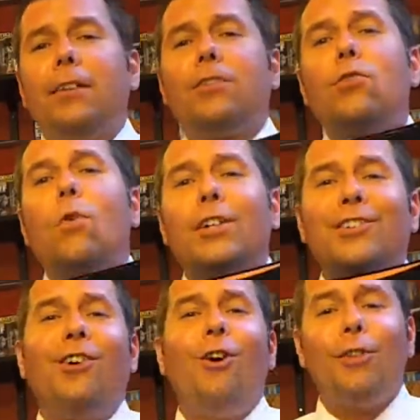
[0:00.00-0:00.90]
I used to
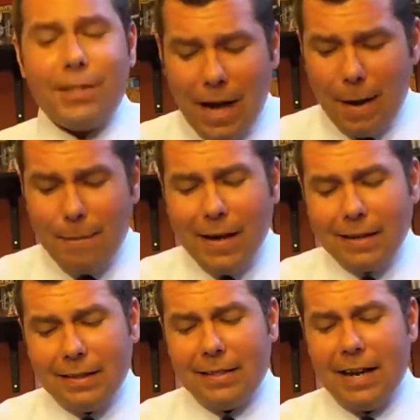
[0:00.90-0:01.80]
watch it all the time
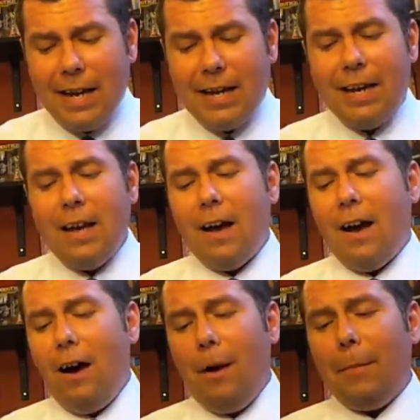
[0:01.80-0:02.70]
back in the day.
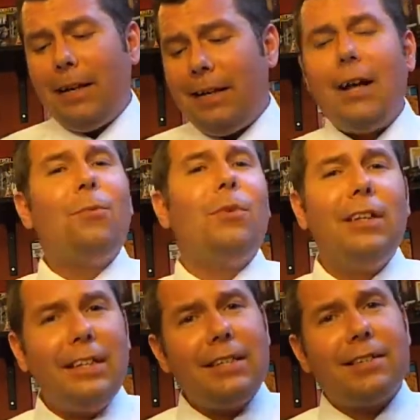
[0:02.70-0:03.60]
Um, and I
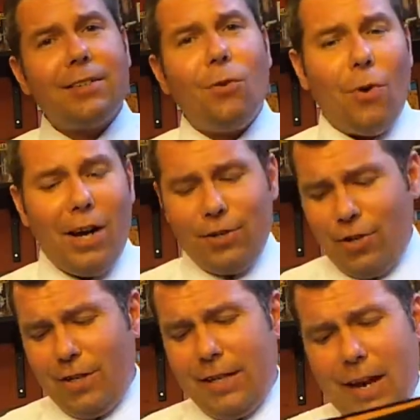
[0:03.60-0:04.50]
really need to start
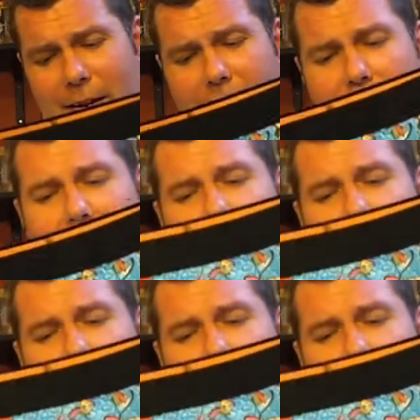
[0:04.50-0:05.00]
watching it again.